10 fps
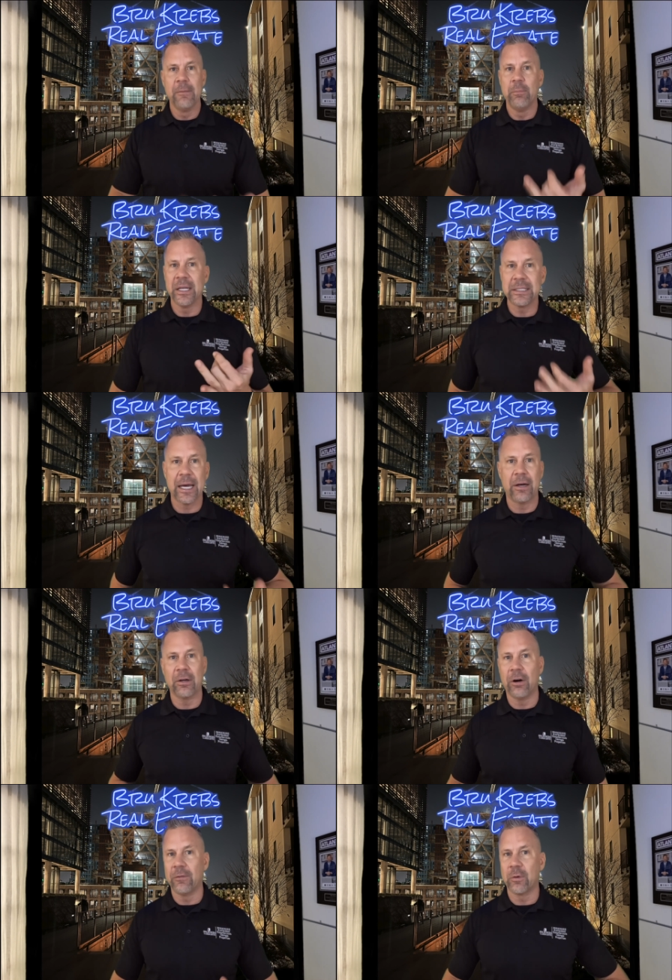Midtown,
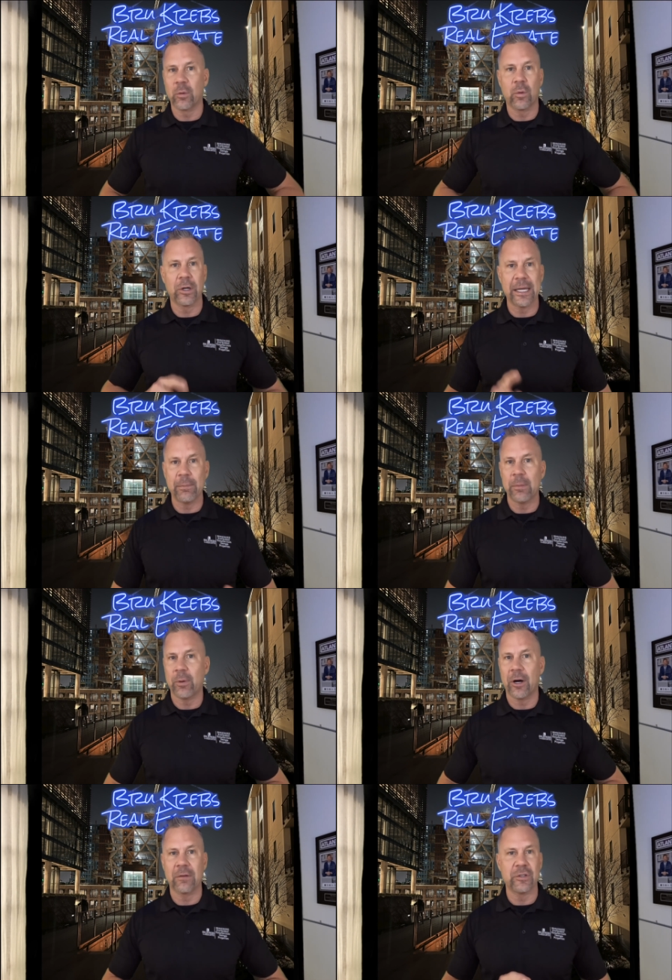Old Fourth Ward, Inman
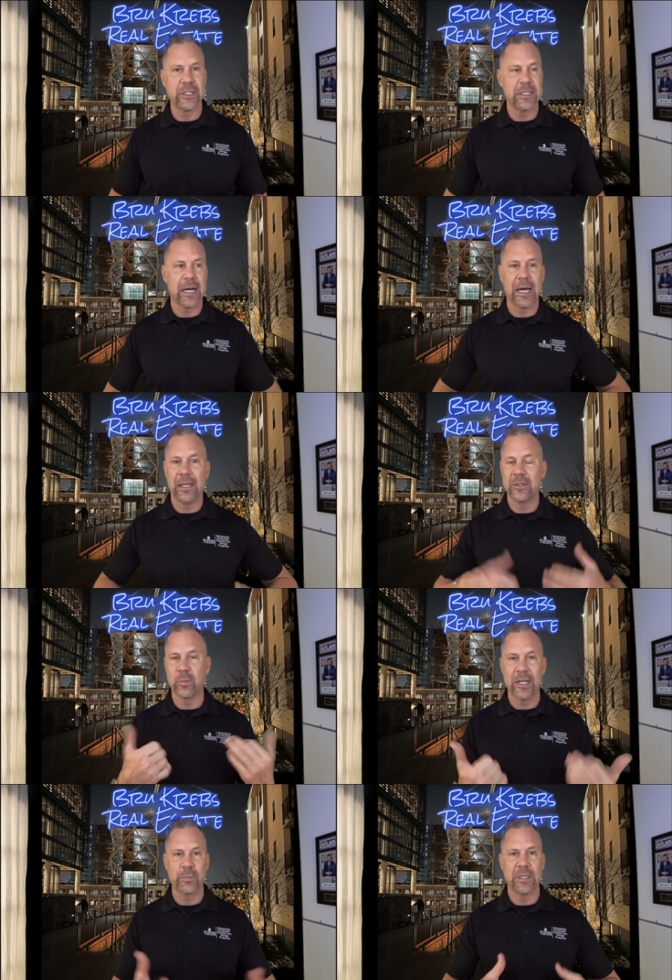Park, Virginia Highlands,
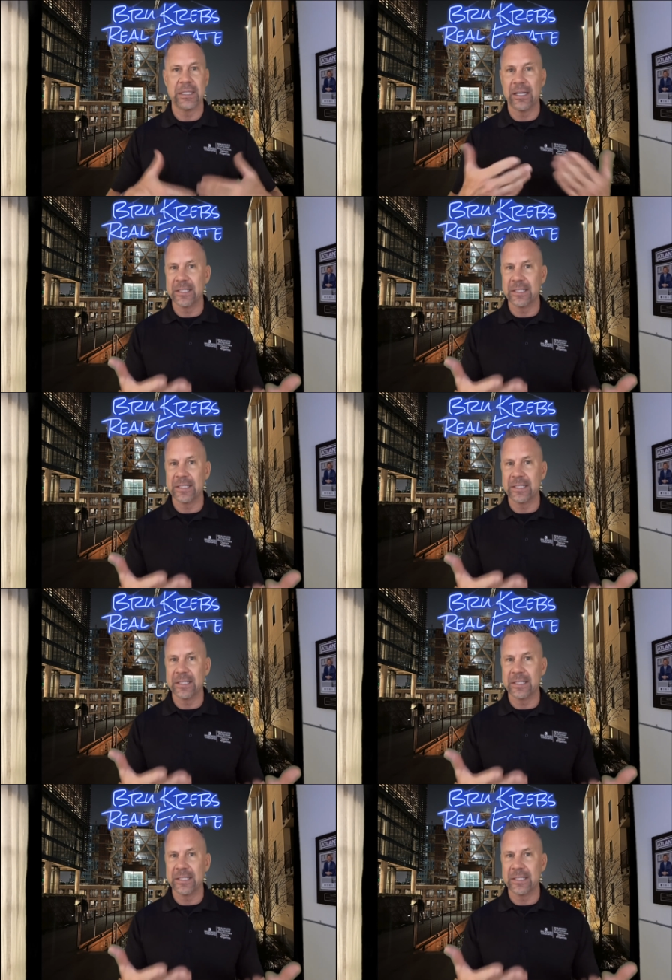West Midtown,